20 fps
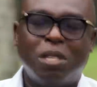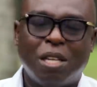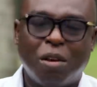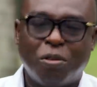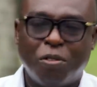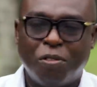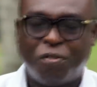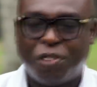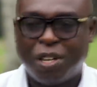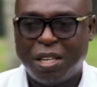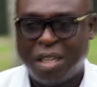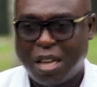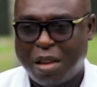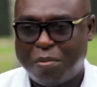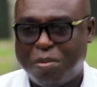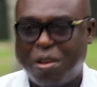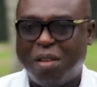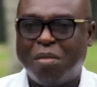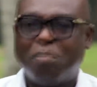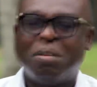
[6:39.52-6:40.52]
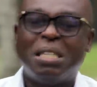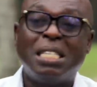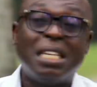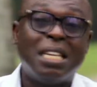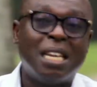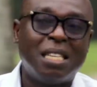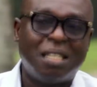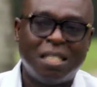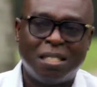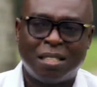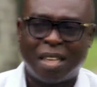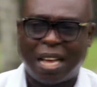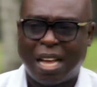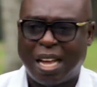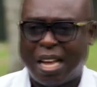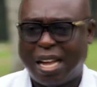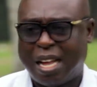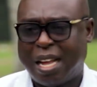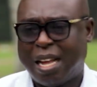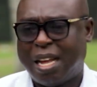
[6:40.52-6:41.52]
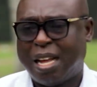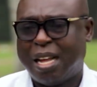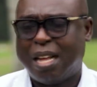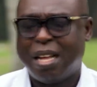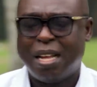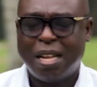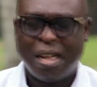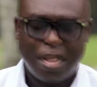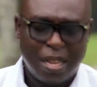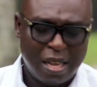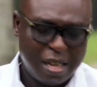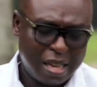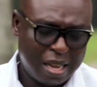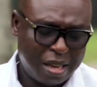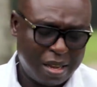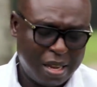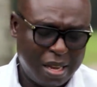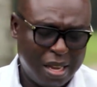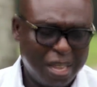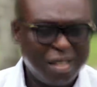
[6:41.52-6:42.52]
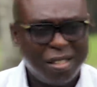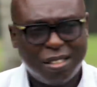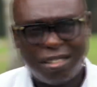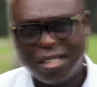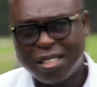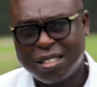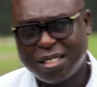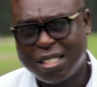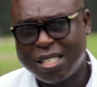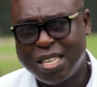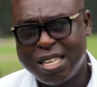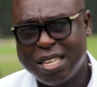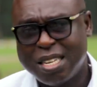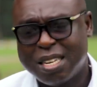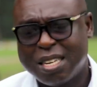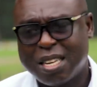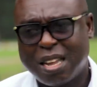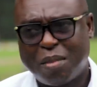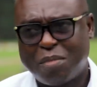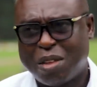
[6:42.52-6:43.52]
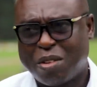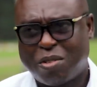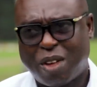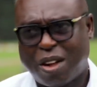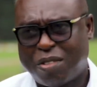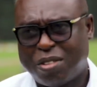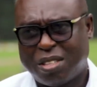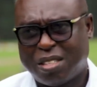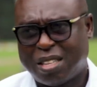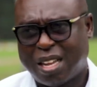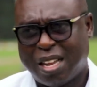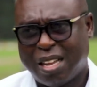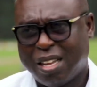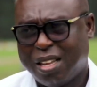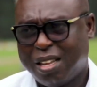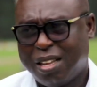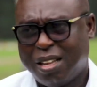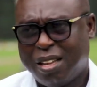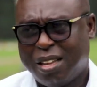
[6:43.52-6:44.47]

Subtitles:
obegya wo fie da bi me di na chi sa 816 na me kwarista